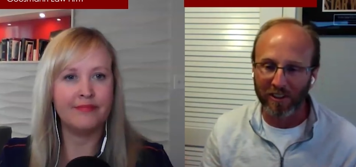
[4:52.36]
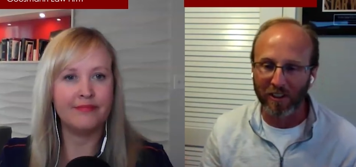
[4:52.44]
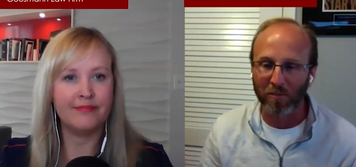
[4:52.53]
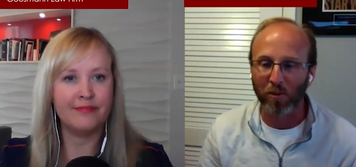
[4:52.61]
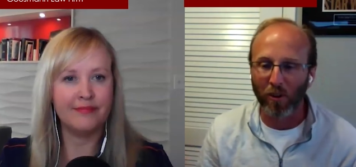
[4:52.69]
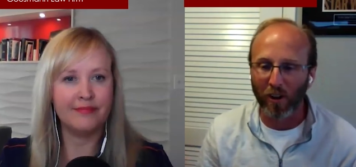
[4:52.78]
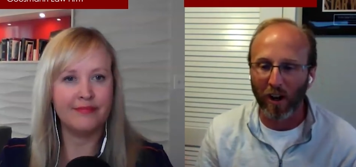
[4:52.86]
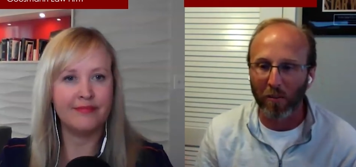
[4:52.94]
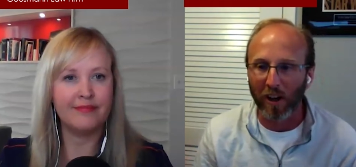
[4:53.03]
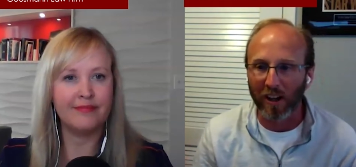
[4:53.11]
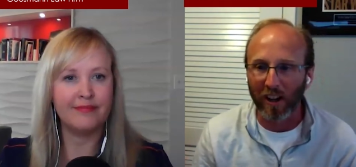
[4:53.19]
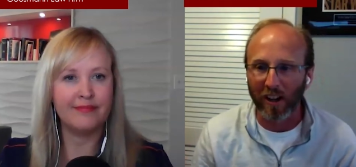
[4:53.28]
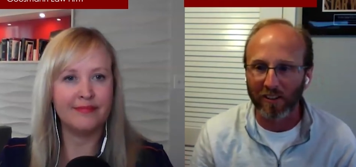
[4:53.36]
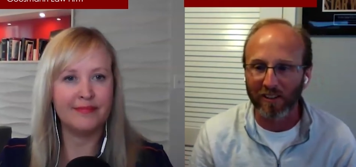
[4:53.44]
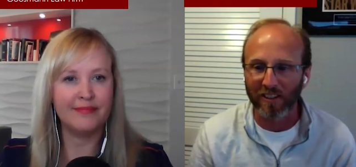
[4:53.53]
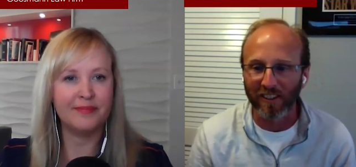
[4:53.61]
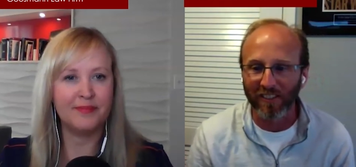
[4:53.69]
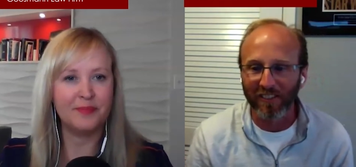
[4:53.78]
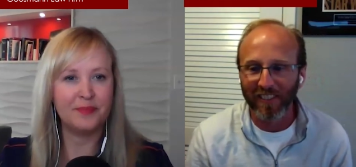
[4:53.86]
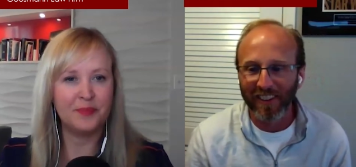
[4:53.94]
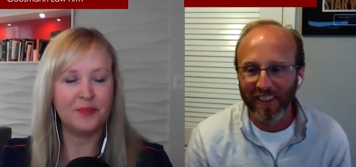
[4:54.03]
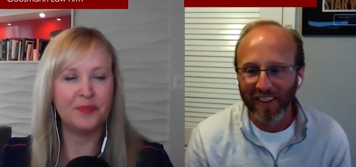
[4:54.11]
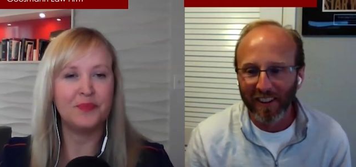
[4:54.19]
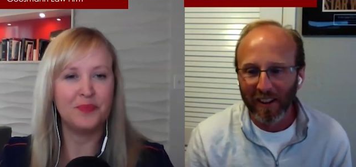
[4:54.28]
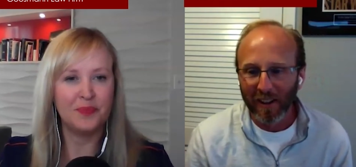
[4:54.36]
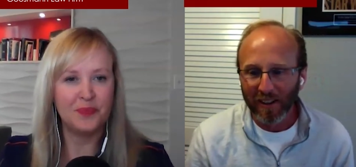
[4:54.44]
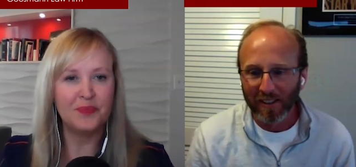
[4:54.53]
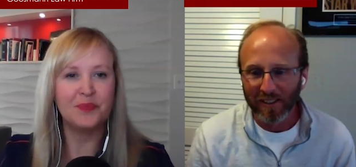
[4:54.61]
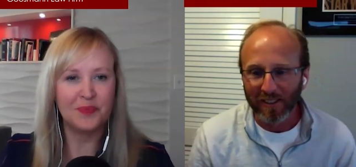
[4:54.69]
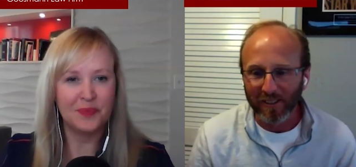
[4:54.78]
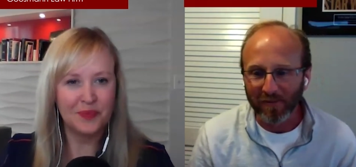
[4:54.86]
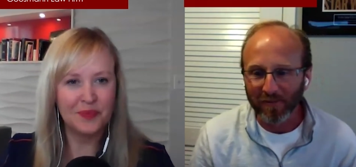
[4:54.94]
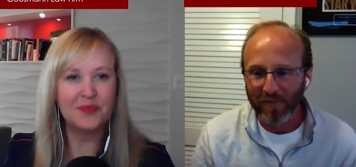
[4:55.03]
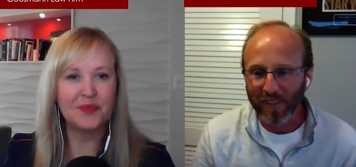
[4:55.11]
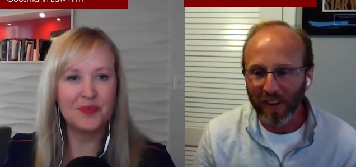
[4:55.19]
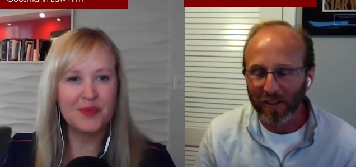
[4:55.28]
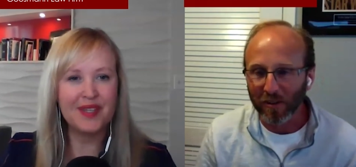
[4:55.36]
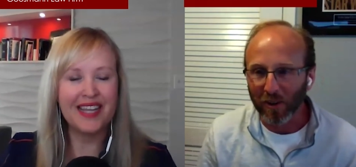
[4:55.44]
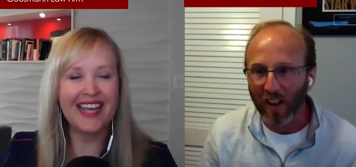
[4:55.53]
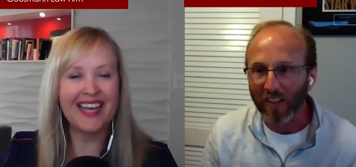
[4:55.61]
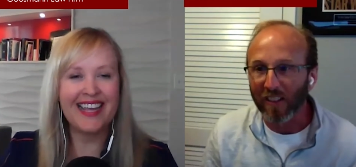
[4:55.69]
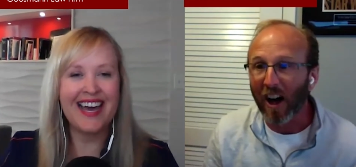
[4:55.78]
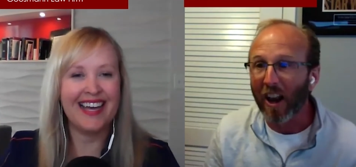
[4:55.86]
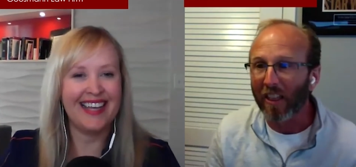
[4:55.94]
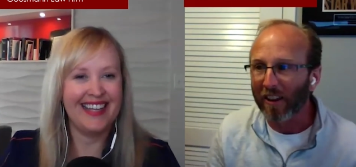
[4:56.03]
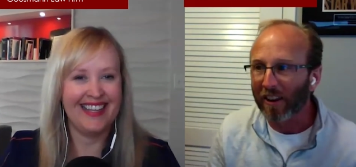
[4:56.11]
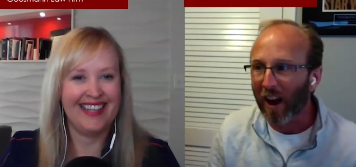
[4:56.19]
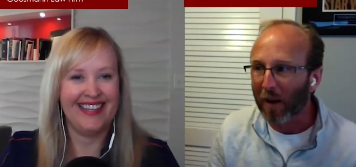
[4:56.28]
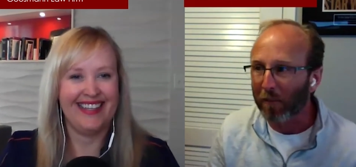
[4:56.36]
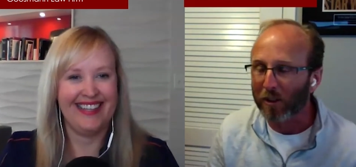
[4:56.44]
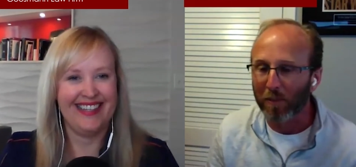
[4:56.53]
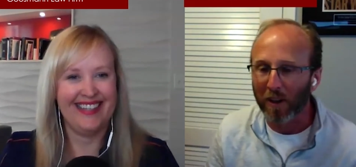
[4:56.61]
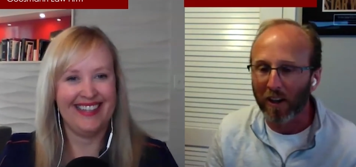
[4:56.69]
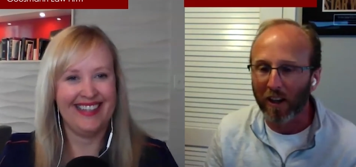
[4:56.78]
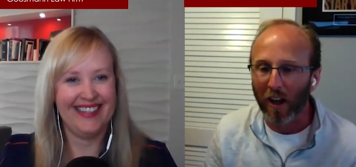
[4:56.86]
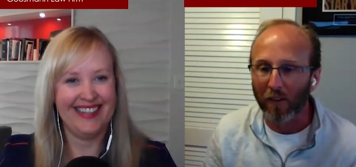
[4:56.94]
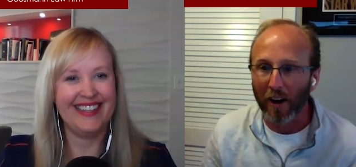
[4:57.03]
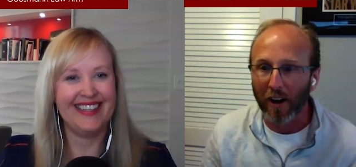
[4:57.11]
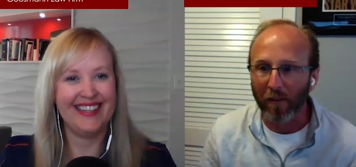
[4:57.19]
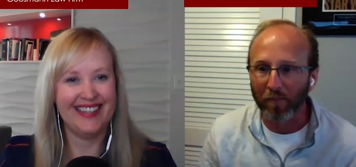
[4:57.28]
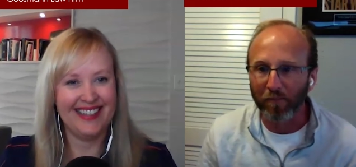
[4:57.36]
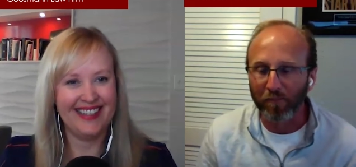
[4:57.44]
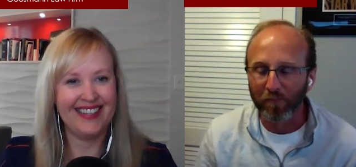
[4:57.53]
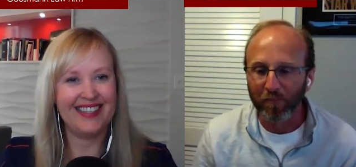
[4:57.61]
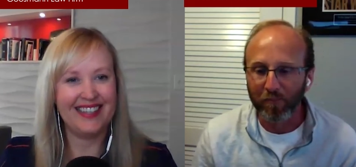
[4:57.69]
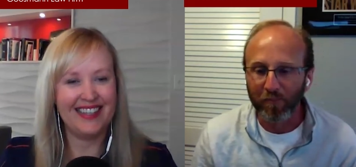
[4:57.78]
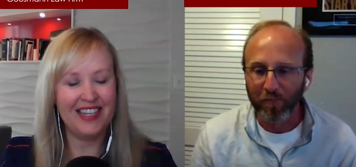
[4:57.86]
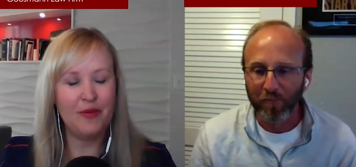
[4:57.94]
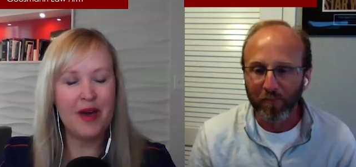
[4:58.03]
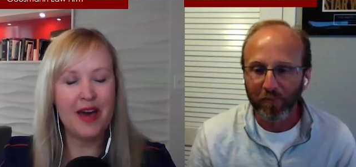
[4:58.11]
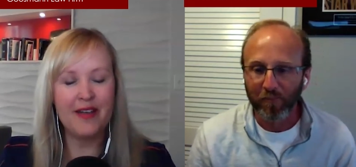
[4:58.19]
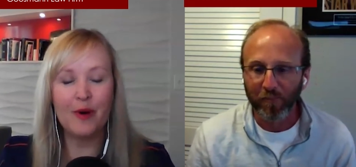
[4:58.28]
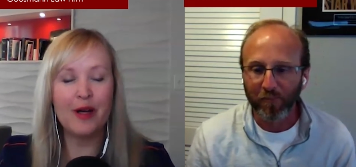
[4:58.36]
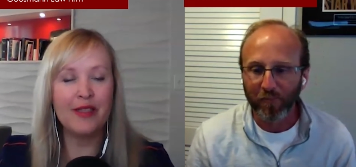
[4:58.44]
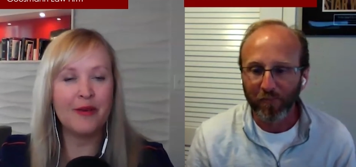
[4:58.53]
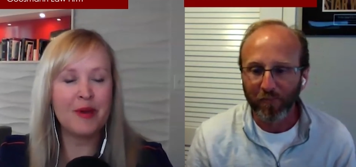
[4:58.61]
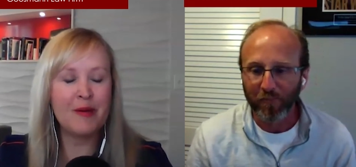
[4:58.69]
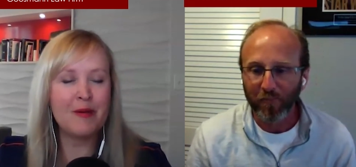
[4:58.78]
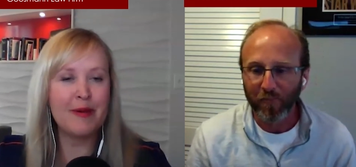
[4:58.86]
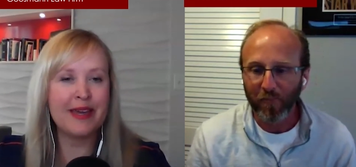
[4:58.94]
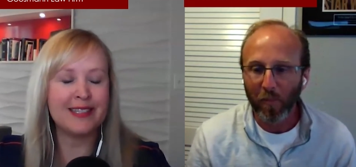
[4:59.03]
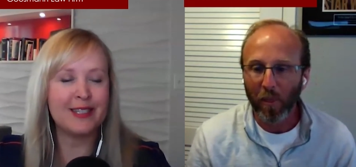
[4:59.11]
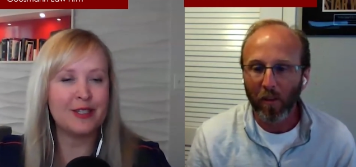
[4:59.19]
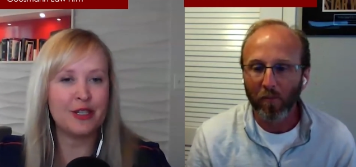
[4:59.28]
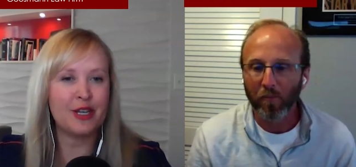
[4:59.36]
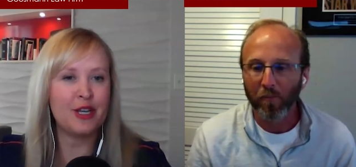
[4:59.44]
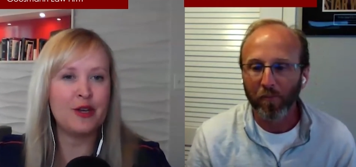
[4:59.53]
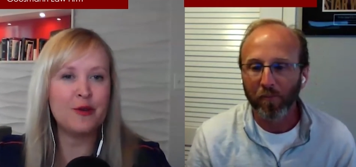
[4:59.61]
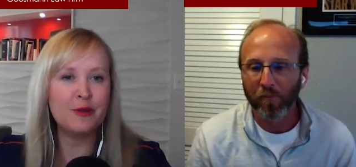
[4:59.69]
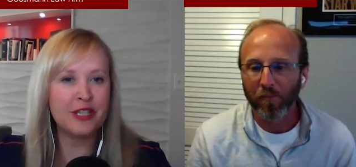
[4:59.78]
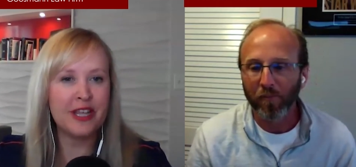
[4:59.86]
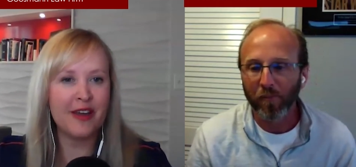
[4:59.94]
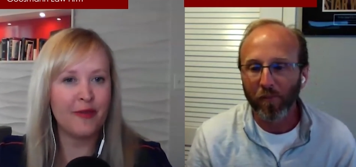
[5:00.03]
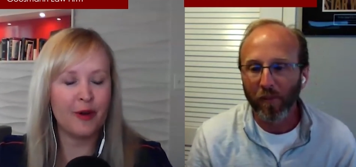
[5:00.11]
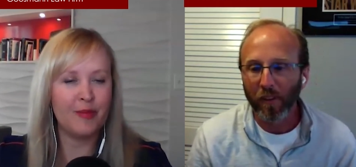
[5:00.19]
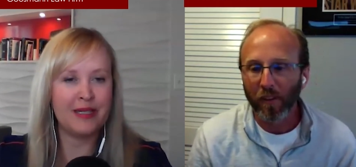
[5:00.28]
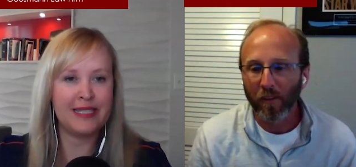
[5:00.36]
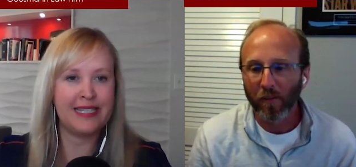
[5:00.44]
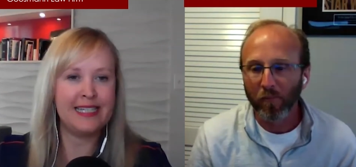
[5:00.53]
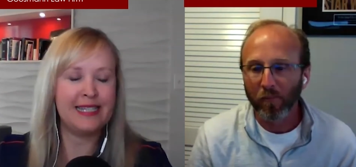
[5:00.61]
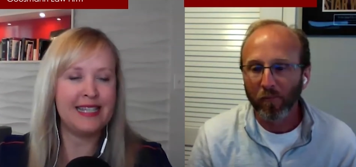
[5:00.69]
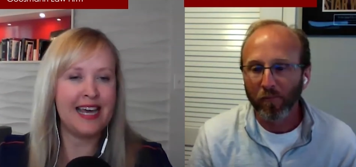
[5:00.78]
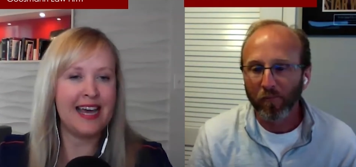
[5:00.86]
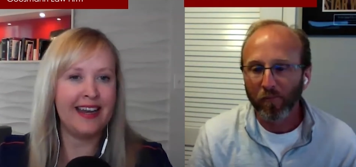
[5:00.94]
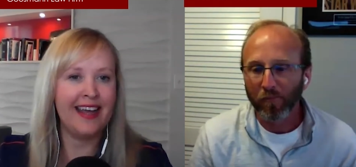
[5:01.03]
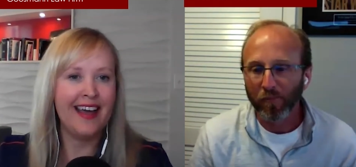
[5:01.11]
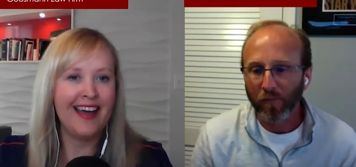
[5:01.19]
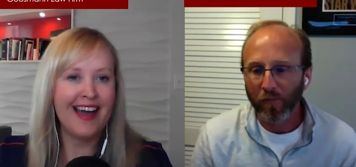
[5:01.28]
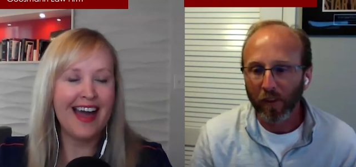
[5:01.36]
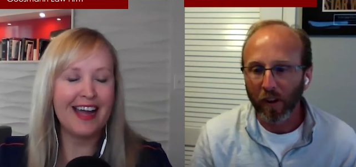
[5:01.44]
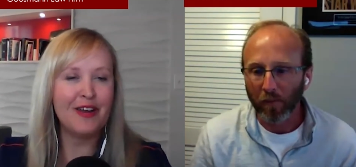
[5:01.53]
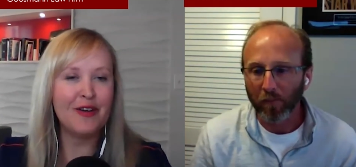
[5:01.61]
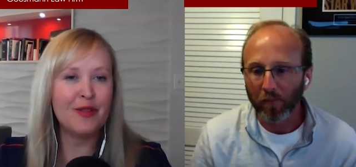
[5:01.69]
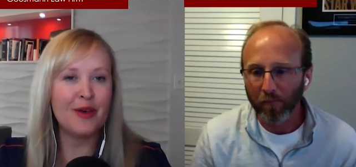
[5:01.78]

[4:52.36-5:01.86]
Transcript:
Speaker 1: within this program right now. So, so. That's what a lot of the time we're spending on right now.
Speaker 2: You bet. Well, the P P P is such a huge thing for business. And I